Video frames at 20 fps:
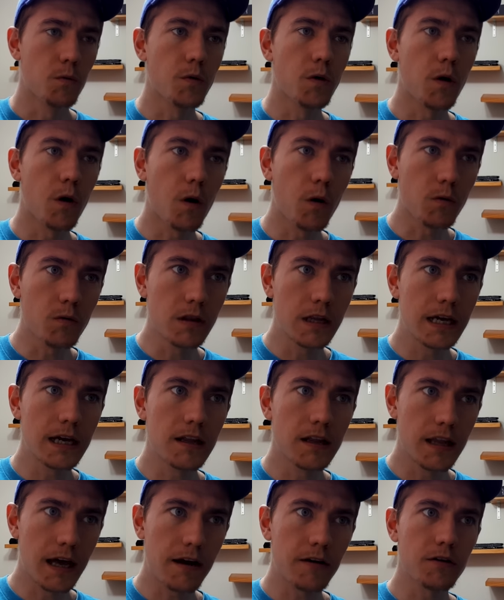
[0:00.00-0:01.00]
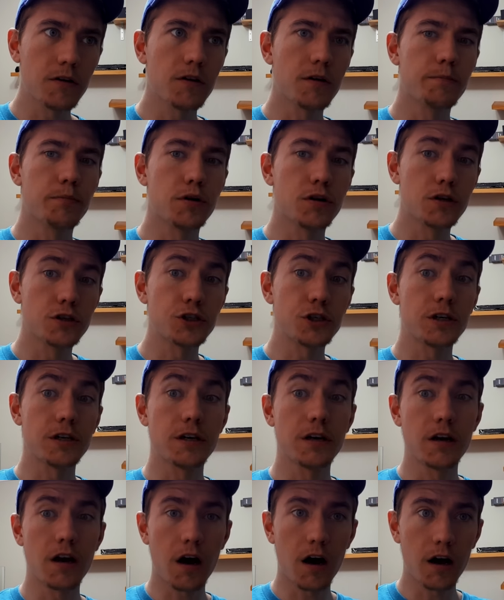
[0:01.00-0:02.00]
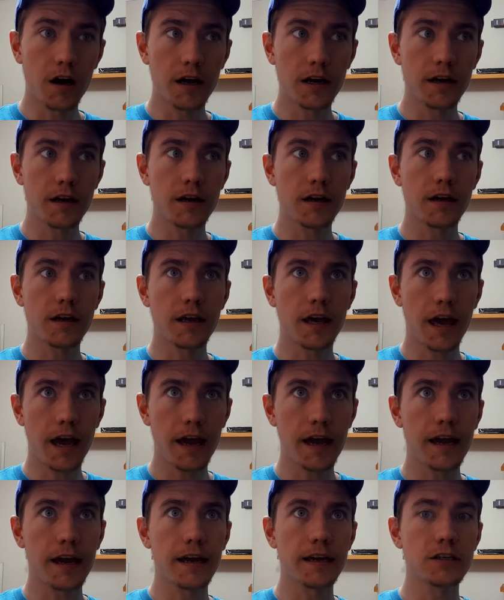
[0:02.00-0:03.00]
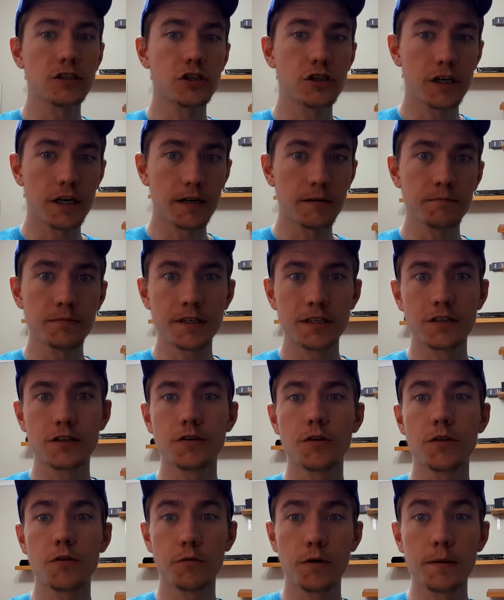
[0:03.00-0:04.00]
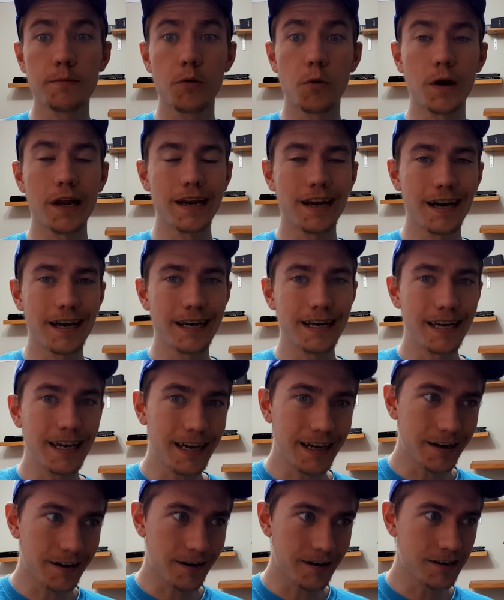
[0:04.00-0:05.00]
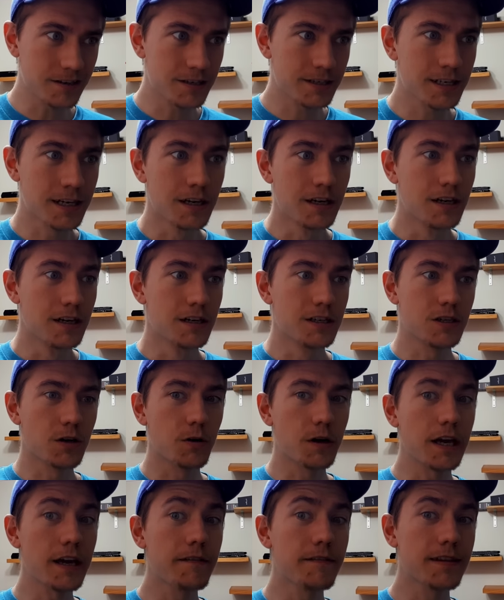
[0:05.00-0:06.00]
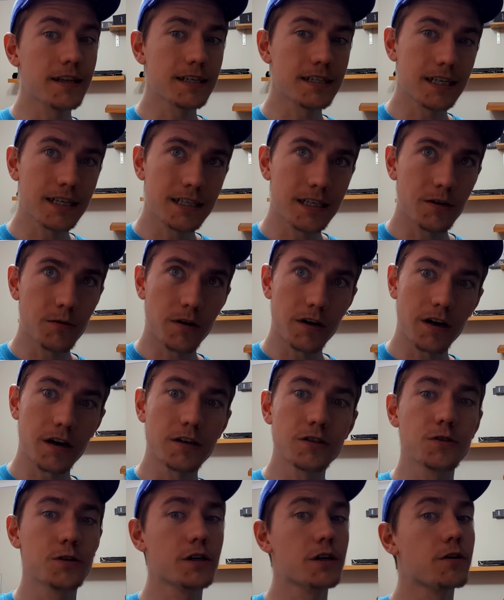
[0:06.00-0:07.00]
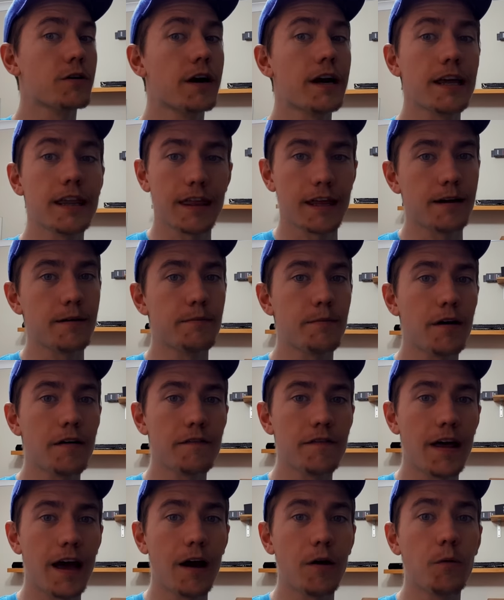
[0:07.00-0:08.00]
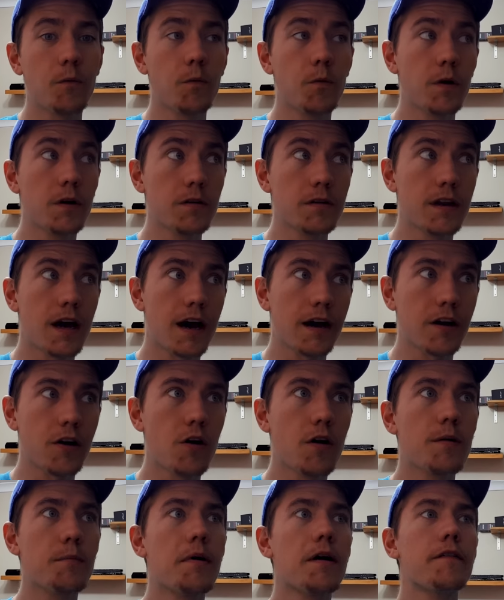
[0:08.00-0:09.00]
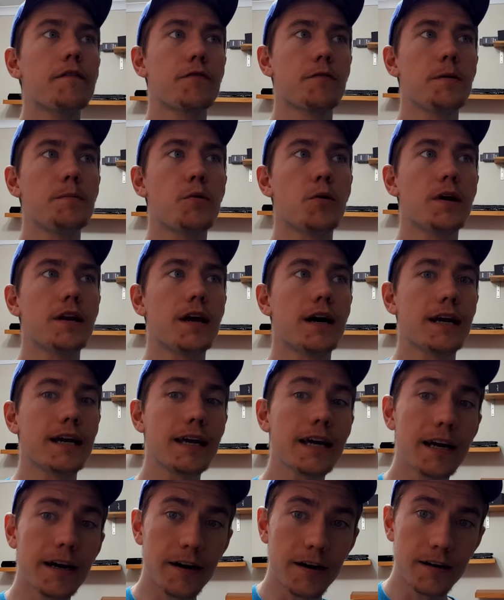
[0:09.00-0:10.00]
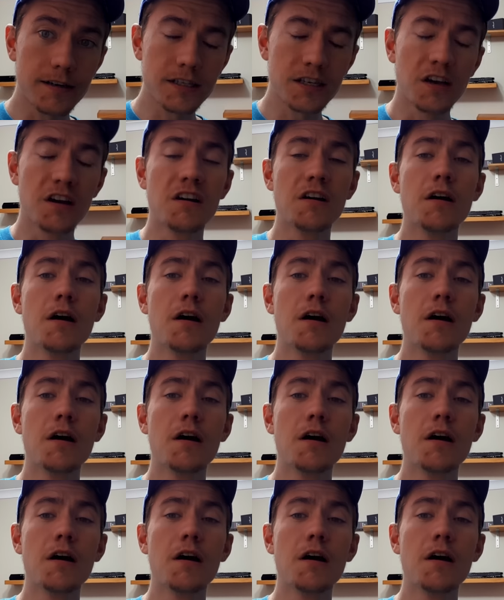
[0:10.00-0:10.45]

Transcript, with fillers: will only allow you to push non-K chips to 3.9 gigahertz. So even the 6100 or anything above that will not go above 3.9 gigahertz,